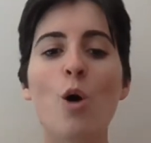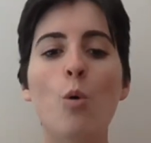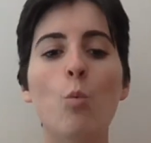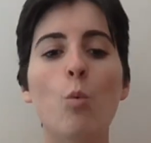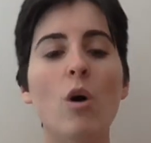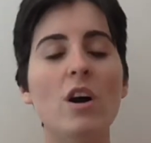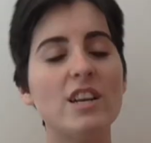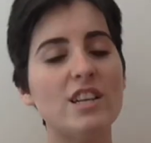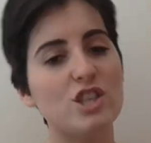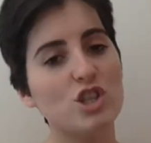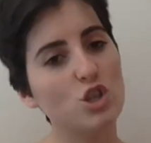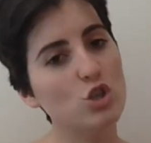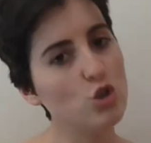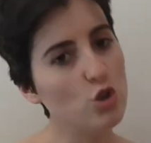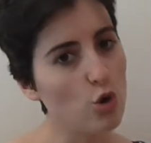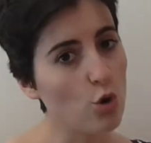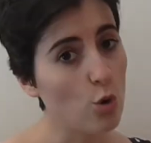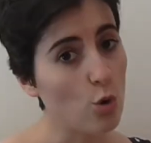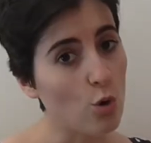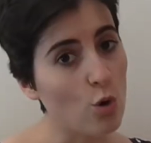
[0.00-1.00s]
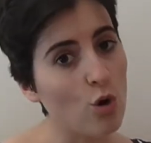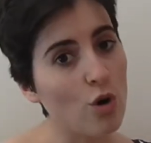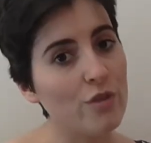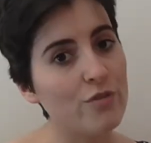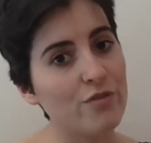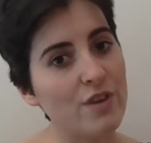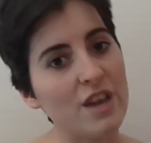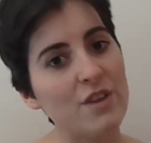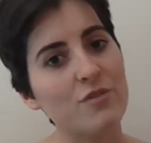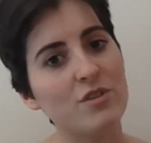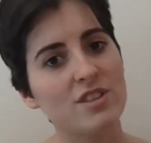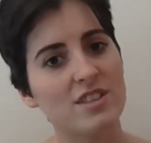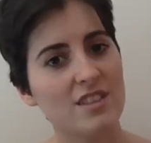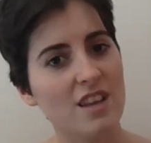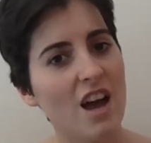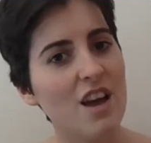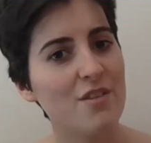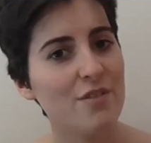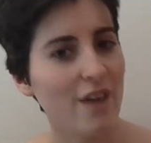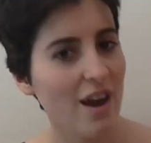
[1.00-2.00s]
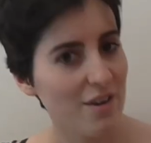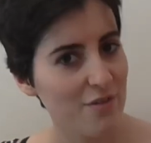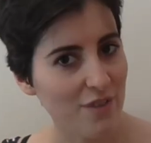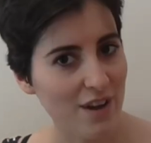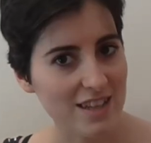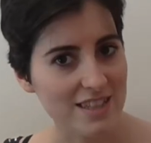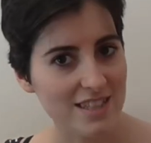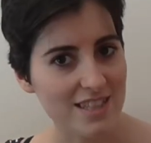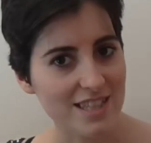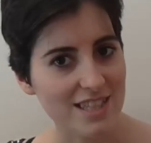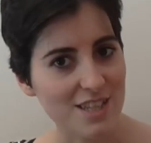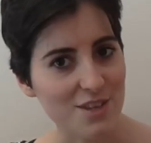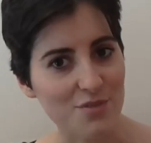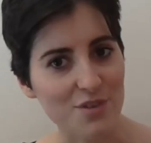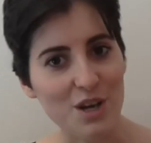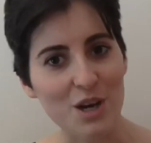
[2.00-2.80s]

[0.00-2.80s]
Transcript: What is your favourite sci-fi fantasy